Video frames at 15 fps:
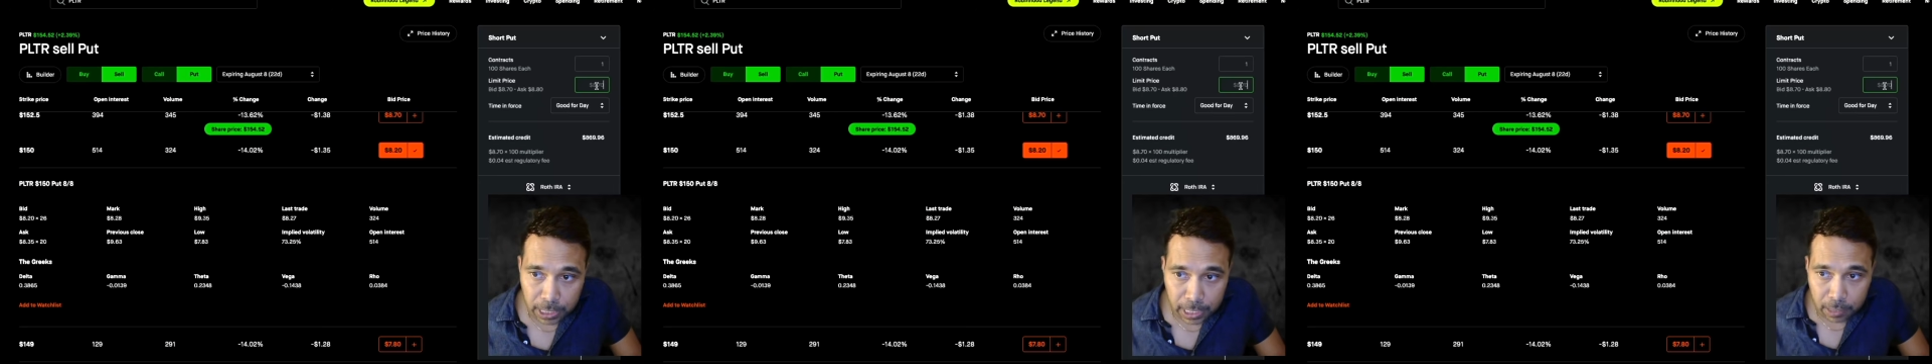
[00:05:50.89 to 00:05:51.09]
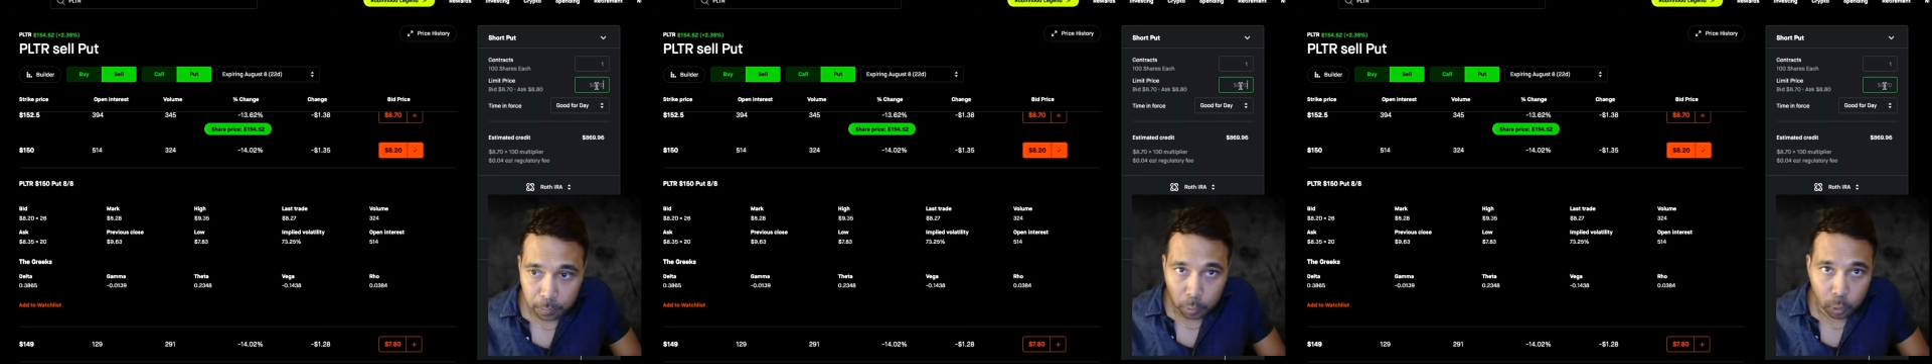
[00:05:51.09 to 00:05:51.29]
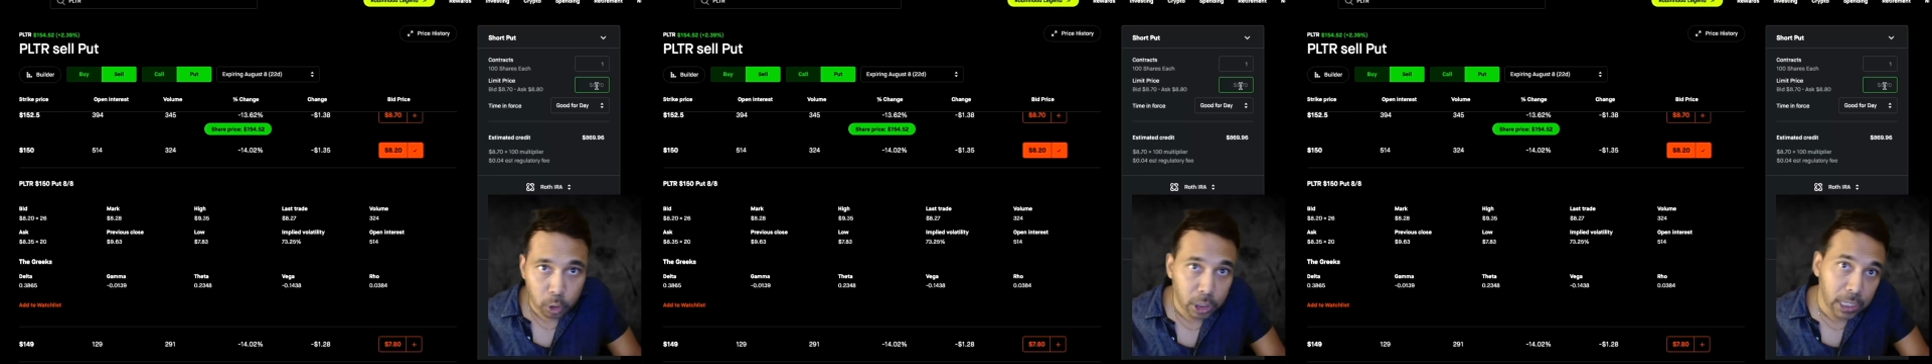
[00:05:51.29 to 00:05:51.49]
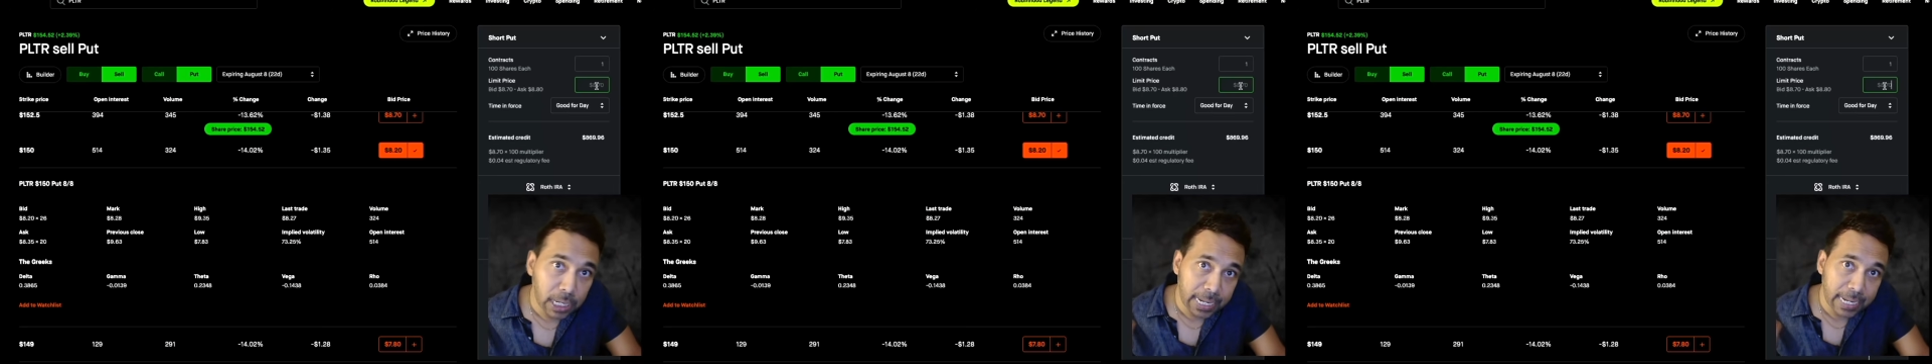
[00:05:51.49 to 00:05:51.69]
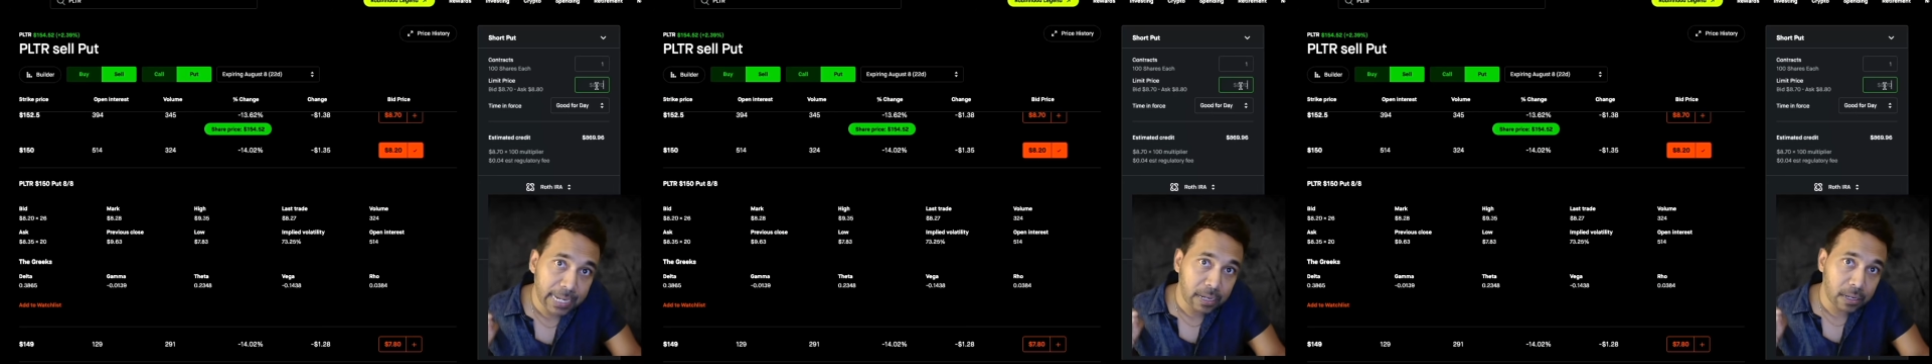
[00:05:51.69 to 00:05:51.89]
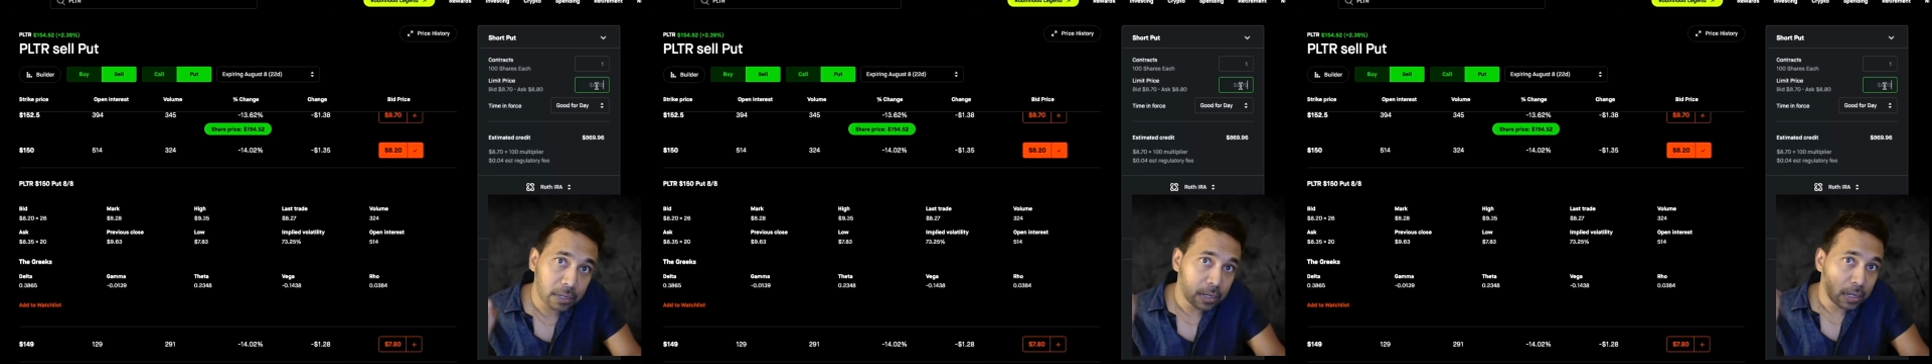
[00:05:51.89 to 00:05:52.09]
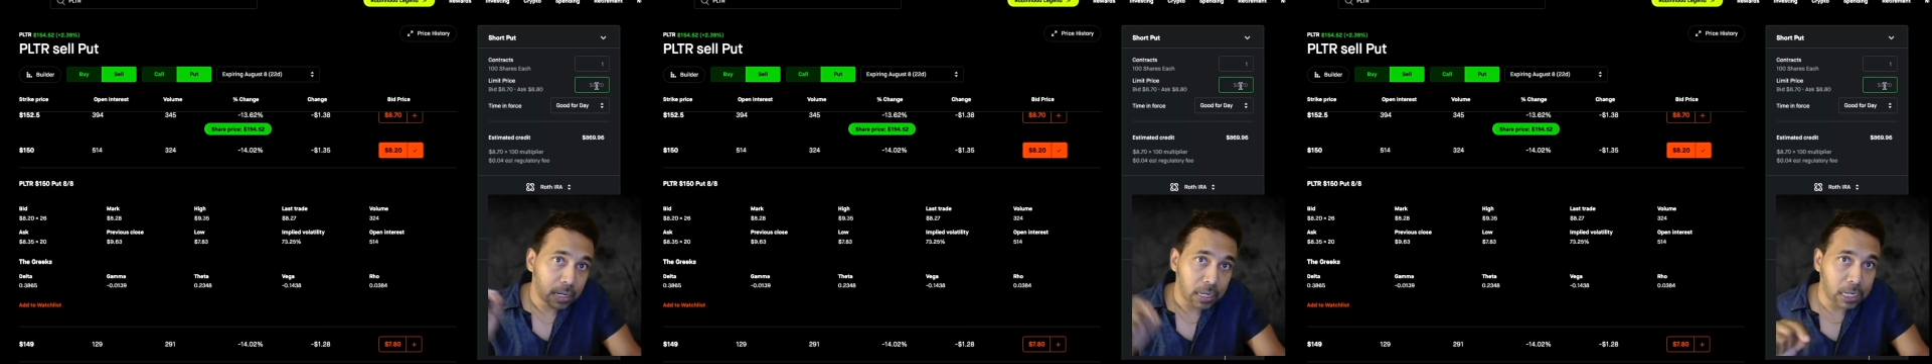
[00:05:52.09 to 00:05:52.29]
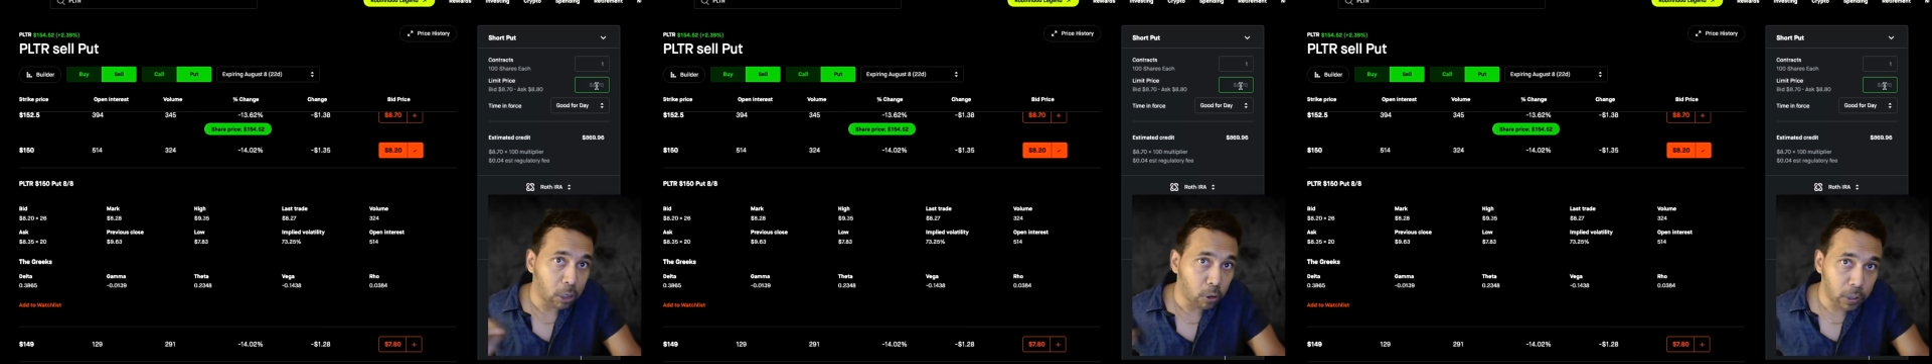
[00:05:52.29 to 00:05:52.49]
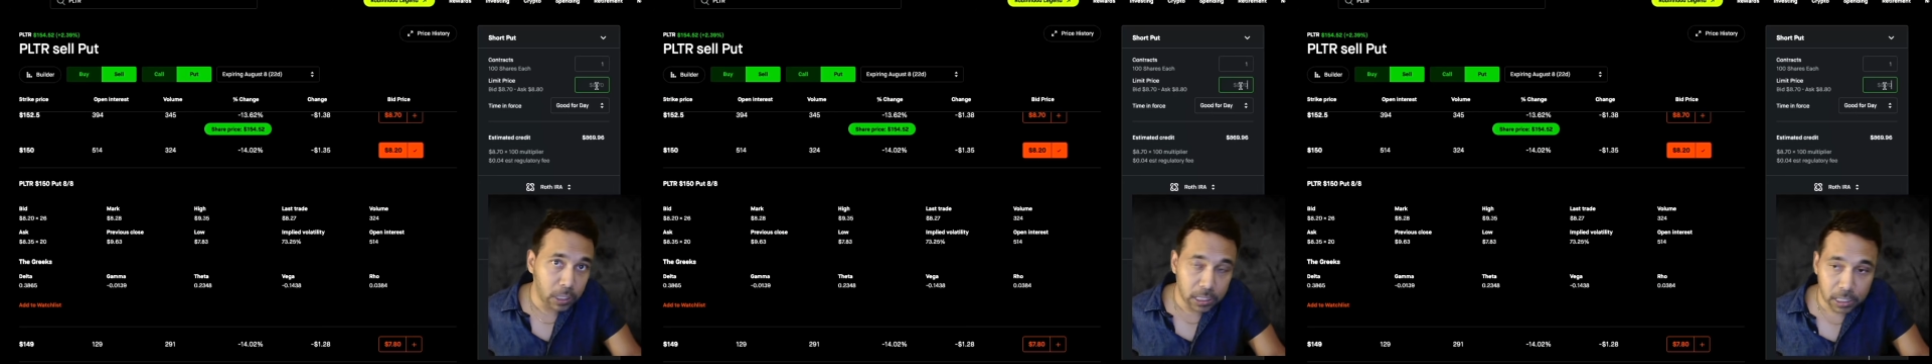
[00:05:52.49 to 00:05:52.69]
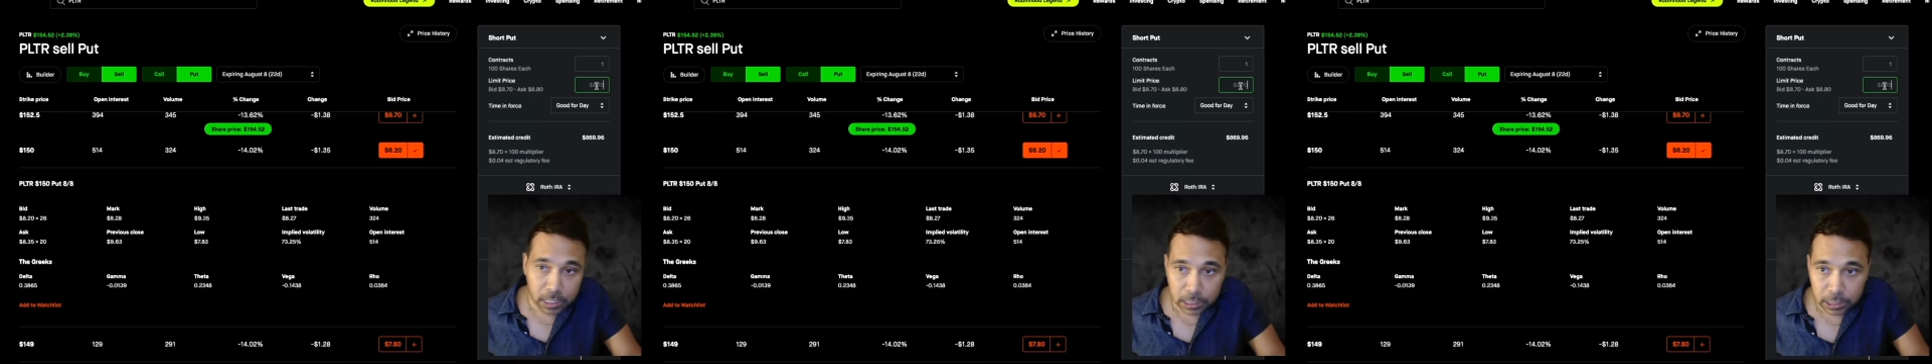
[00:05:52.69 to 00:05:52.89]
I'll put the link down in
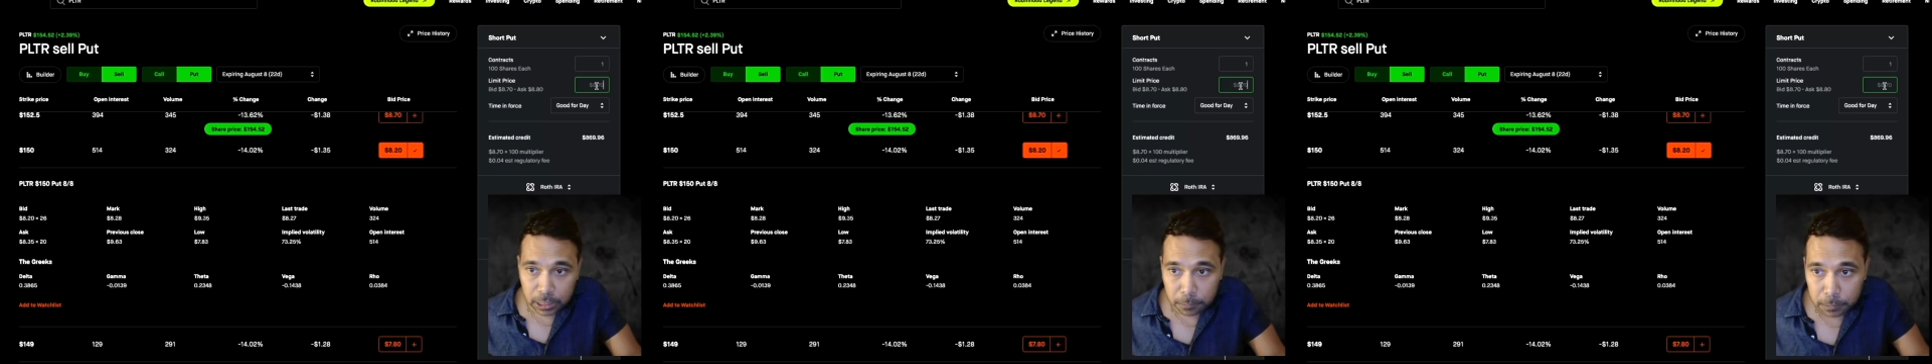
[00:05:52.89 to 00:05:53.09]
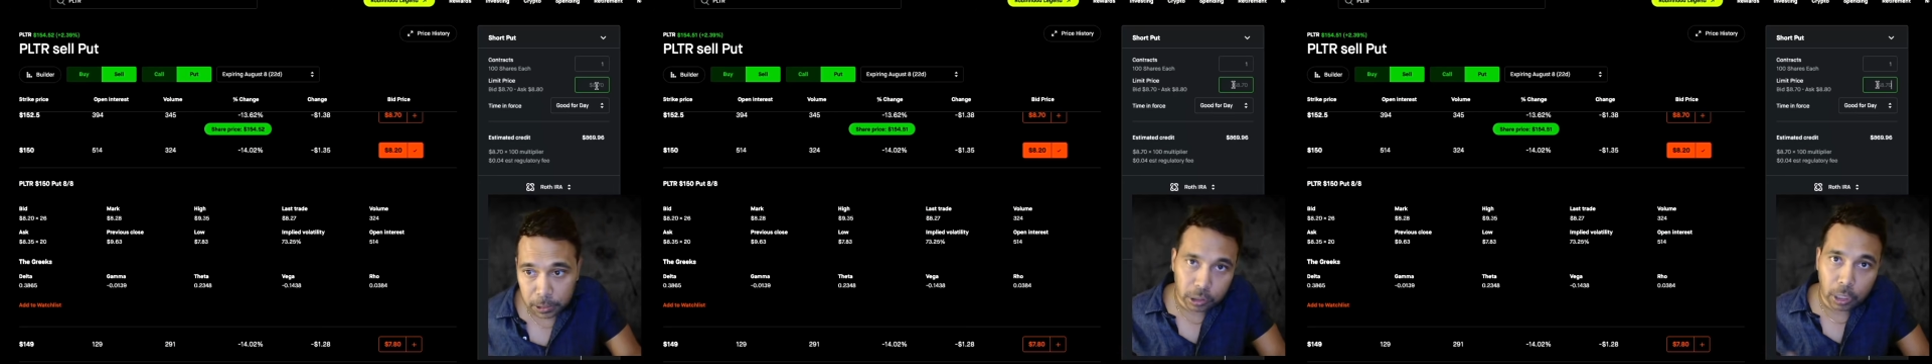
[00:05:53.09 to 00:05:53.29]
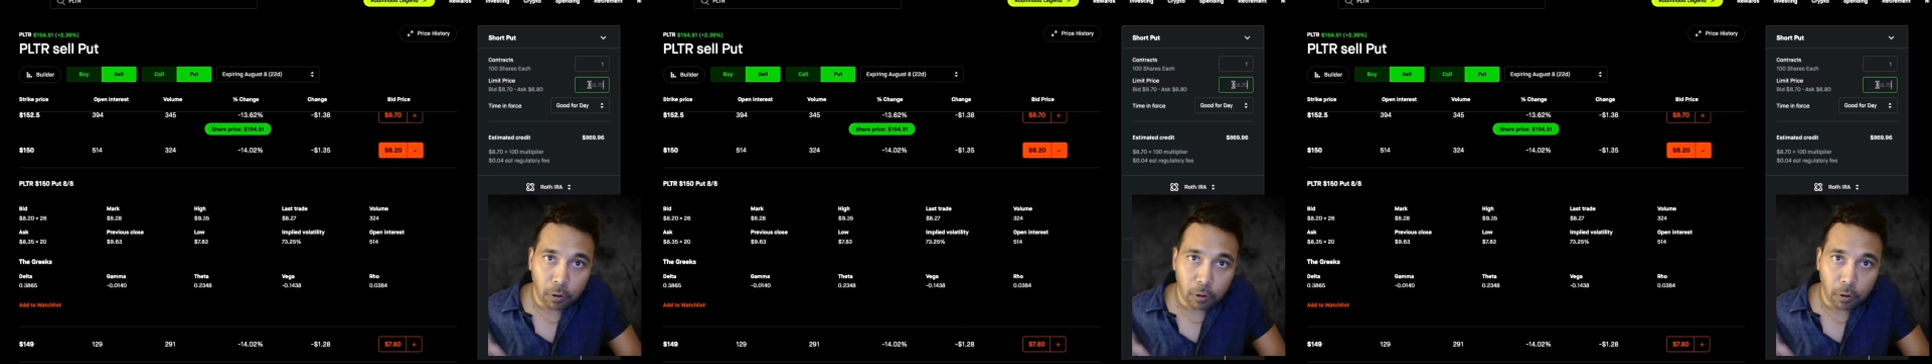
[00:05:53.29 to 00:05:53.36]
the description.